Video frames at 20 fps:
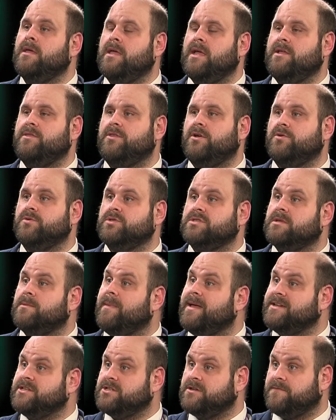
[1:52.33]
in those
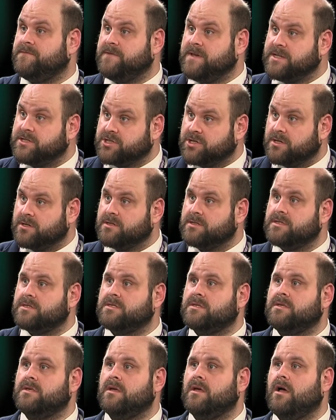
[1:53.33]
dementia
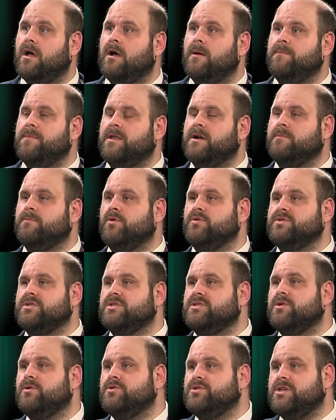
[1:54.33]
features that are most
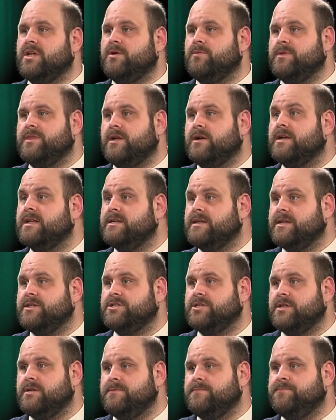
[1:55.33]
associated with their condition?